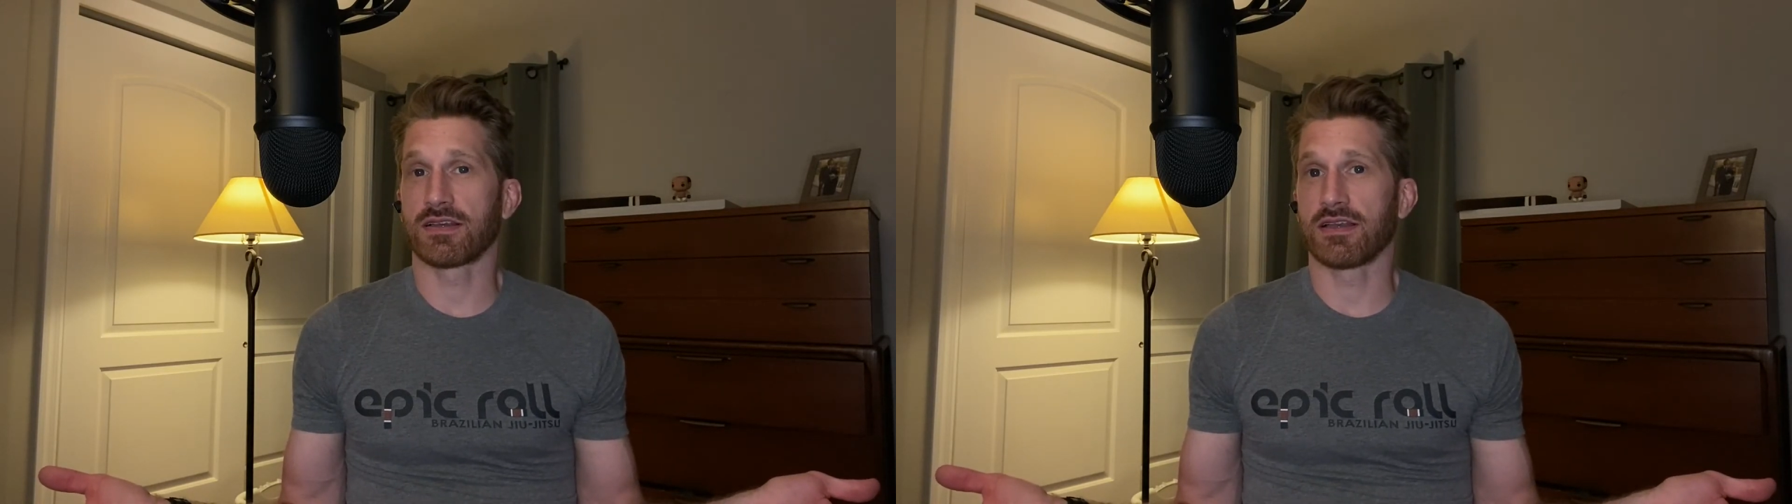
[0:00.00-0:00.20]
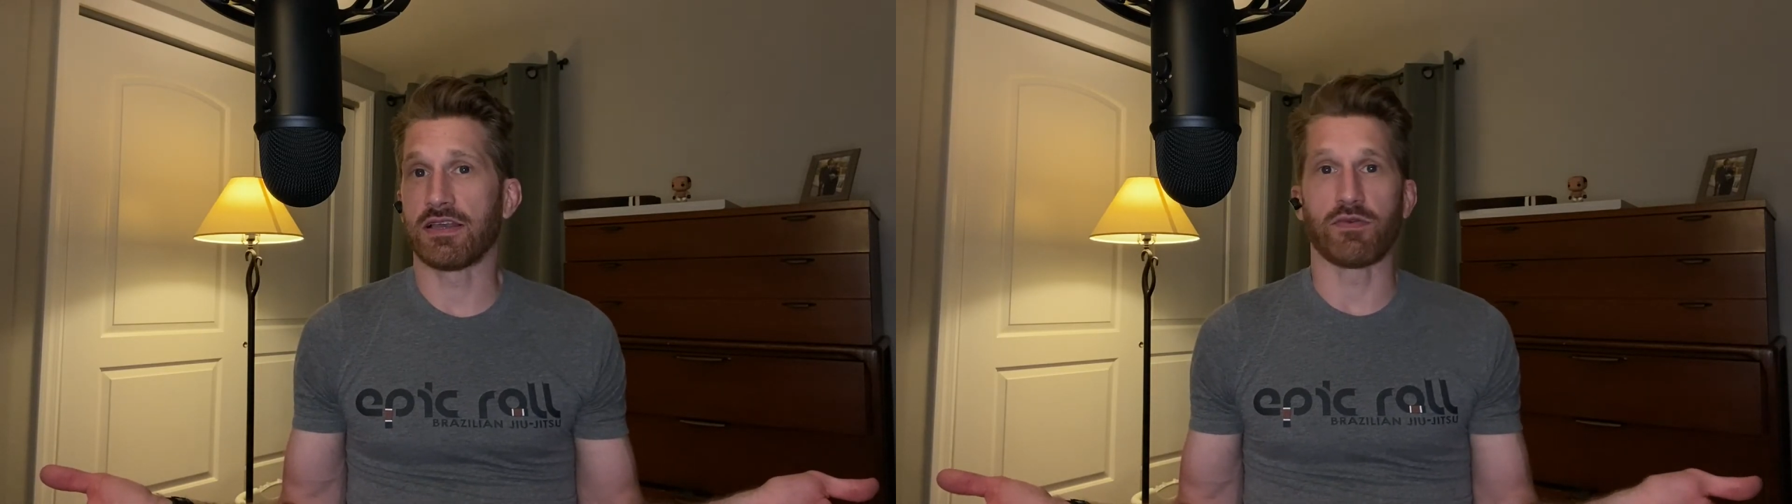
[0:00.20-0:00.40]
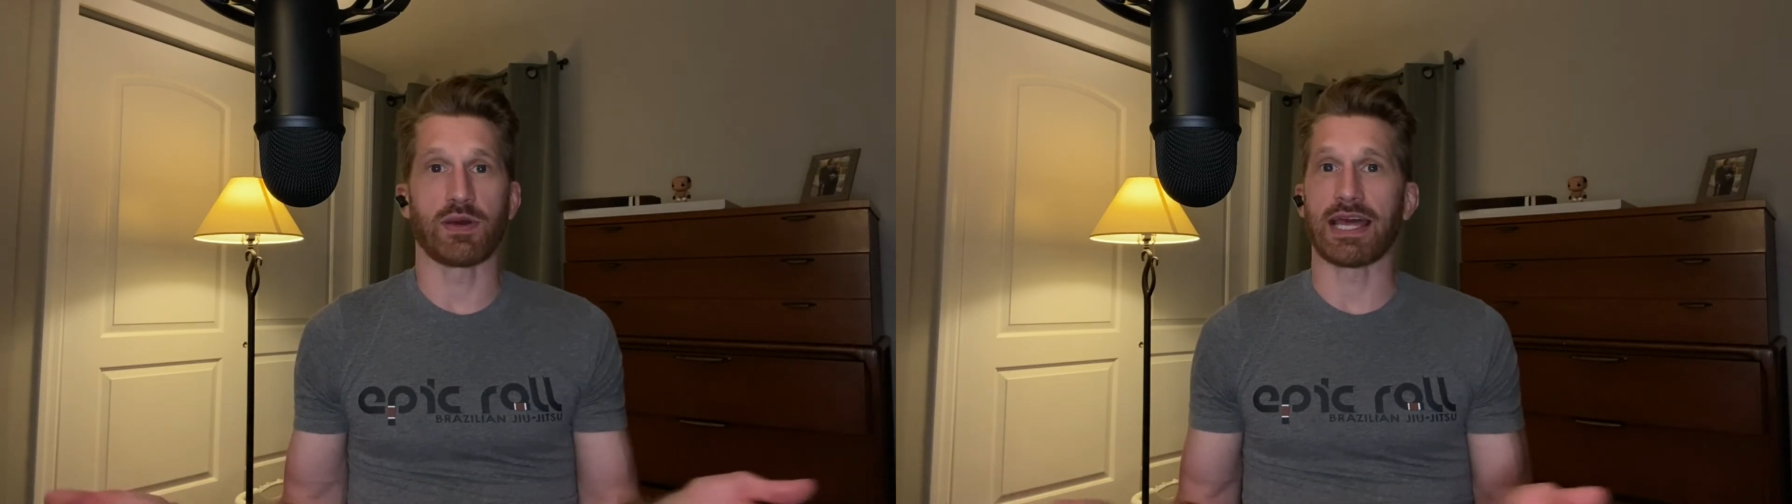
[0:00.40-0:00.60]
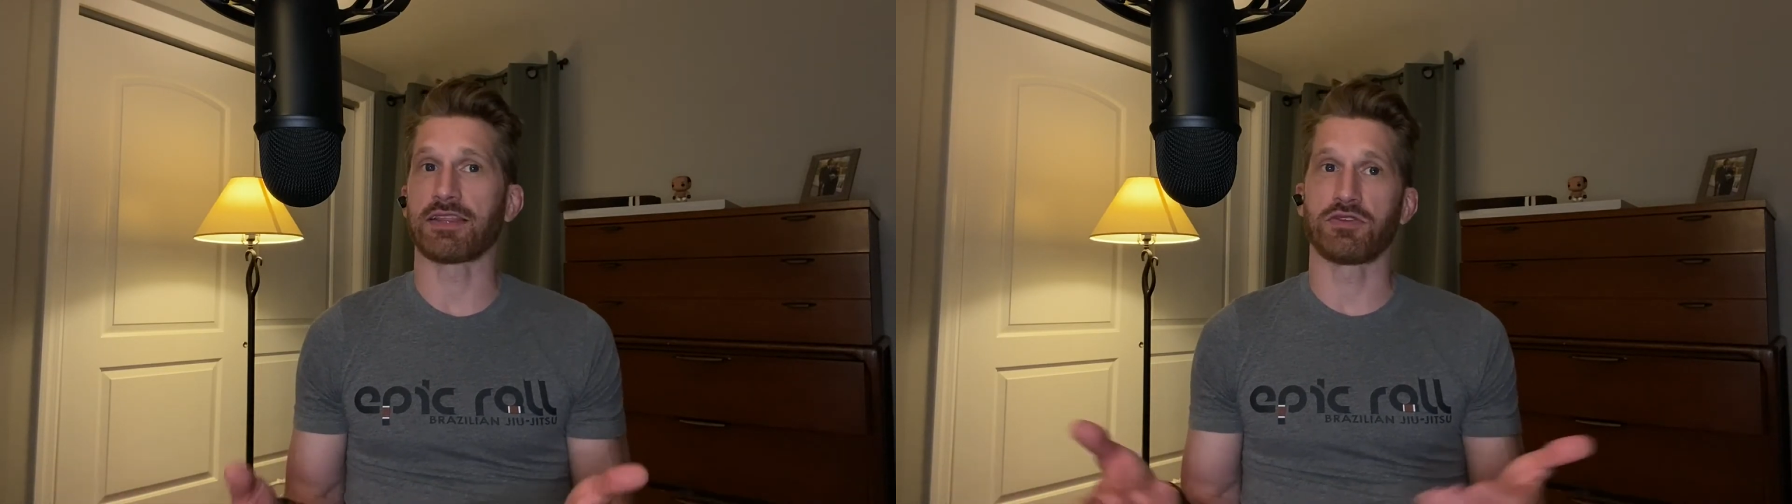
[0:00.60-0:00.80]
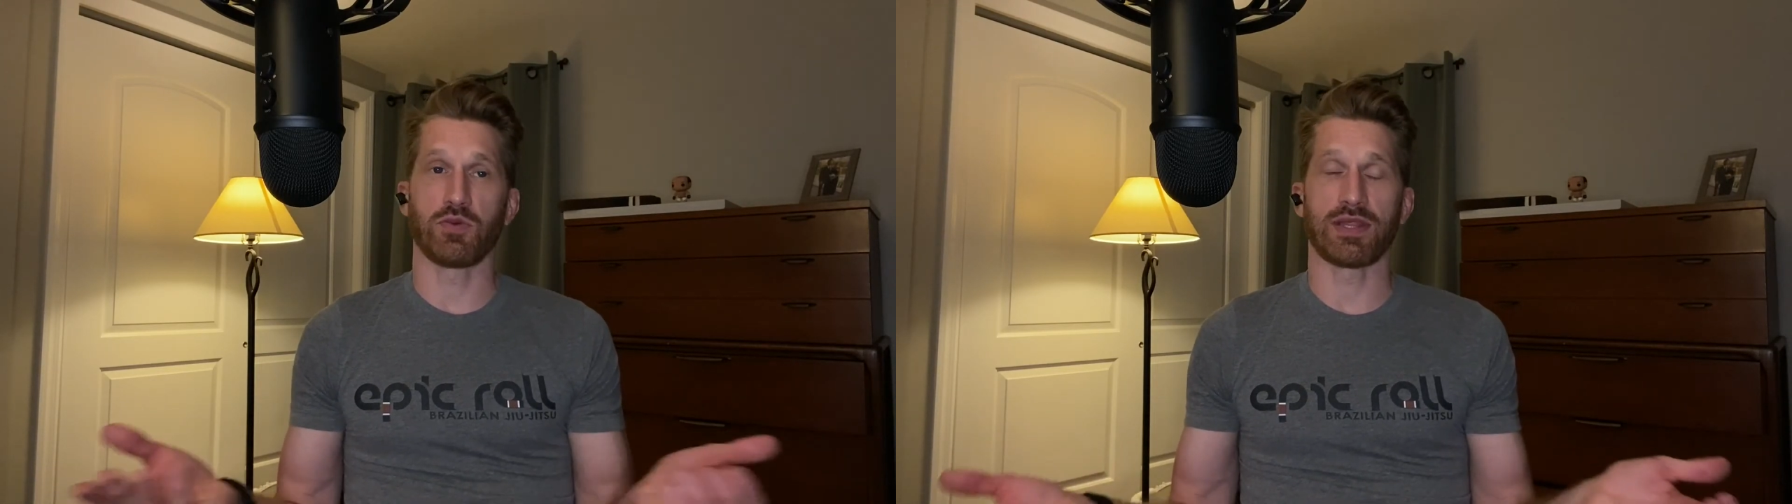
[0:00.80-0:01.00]
Even
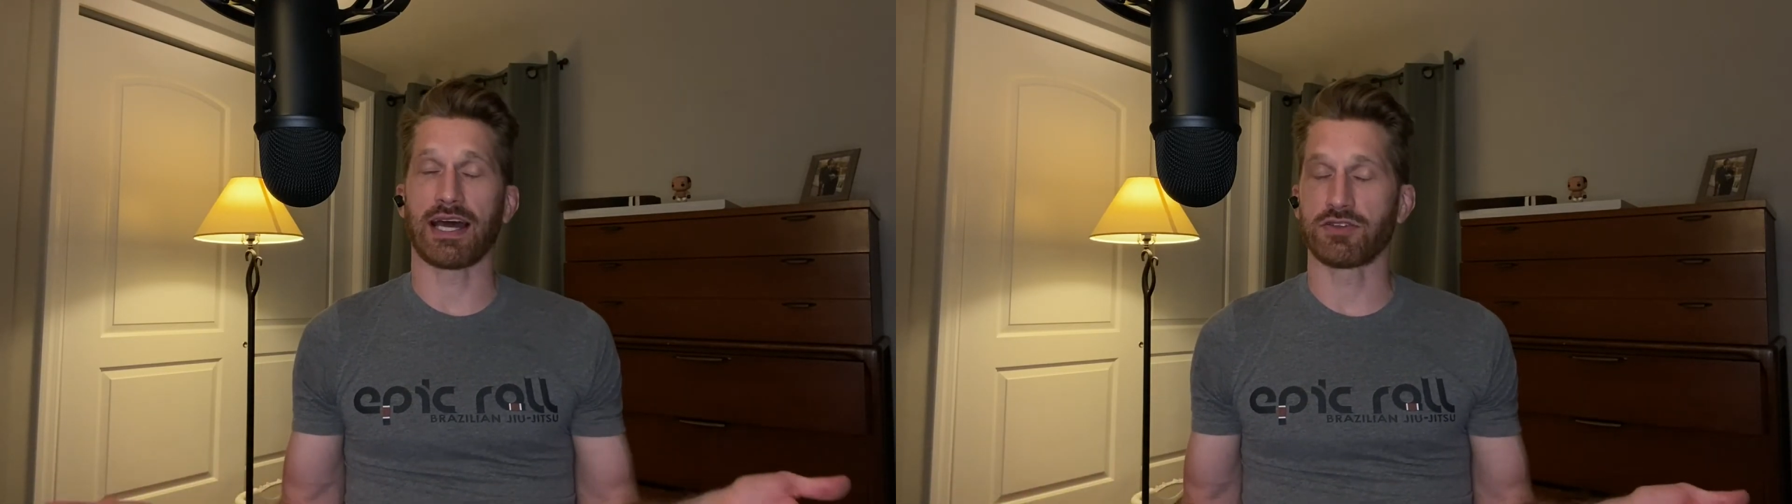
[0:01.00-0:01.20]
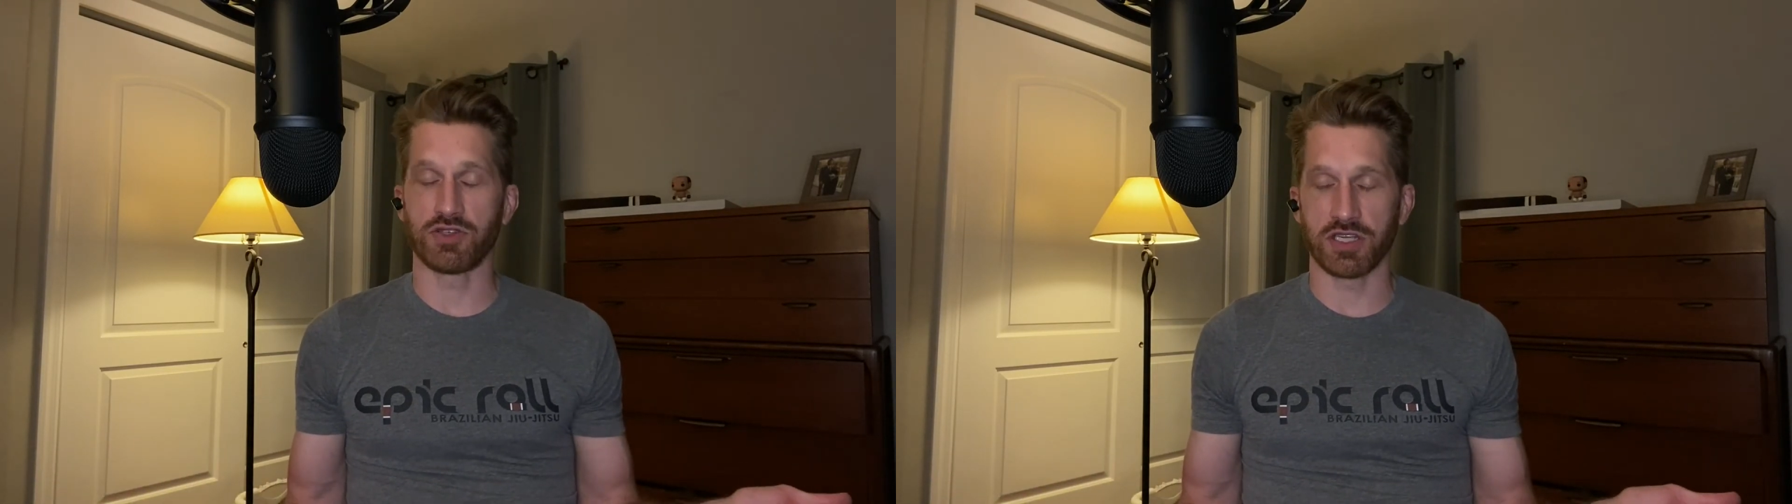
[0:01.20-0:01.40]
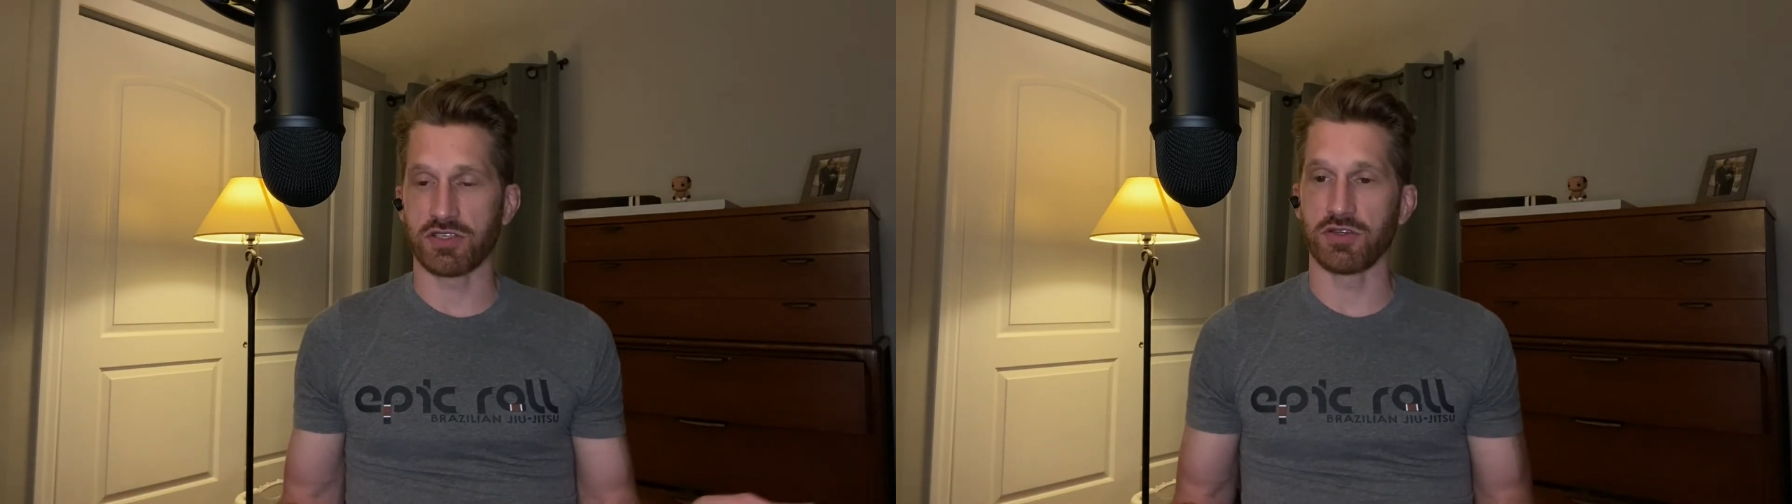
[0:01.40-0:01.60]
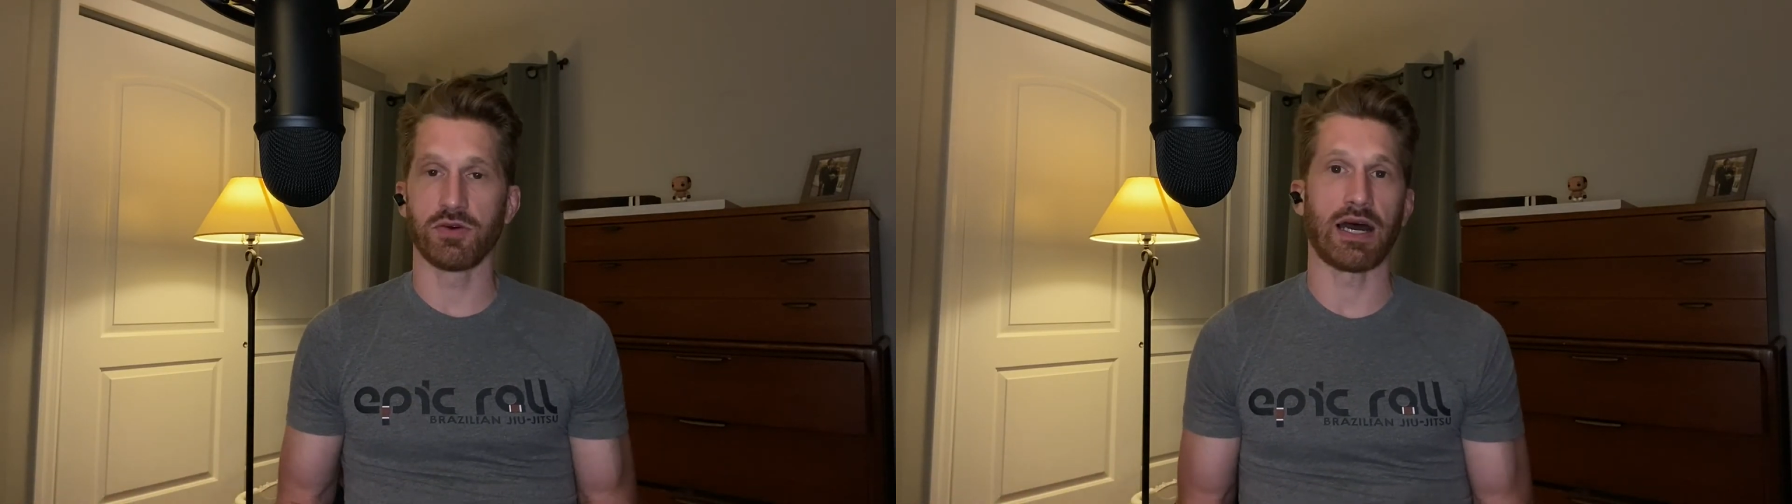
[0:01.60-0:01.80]
without jiu-jitsu,